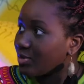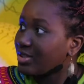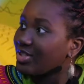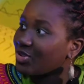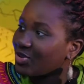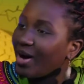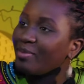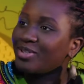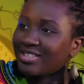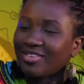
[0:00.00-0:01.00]
them say. So I'm
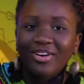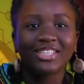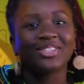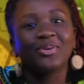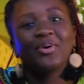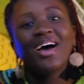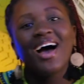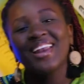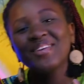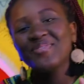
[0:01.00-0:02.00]
just advising you.
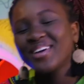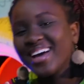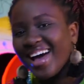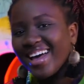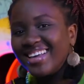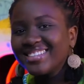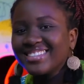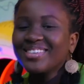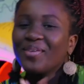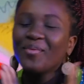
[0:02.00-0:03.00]
And if you guys
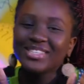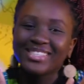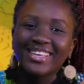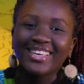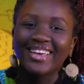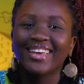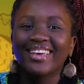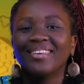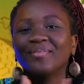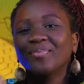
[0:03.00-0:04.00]
once
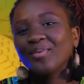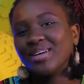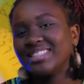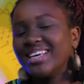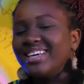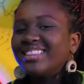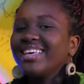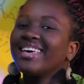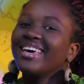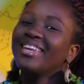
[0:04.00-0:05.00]
again were saying
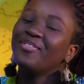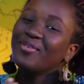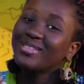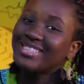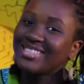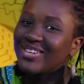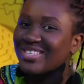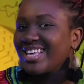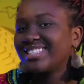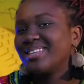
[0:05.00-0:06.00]
it again, if you don't see us
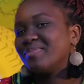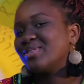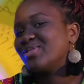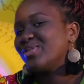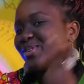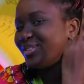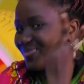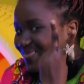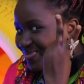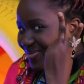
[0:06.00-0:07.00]
next episode,
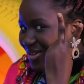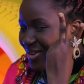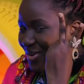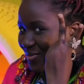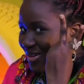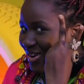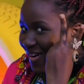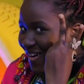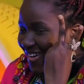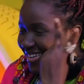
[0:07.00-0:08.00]
you know we no, gone.
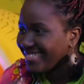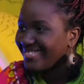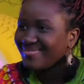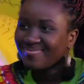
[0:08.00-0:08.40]
I'm not, I'm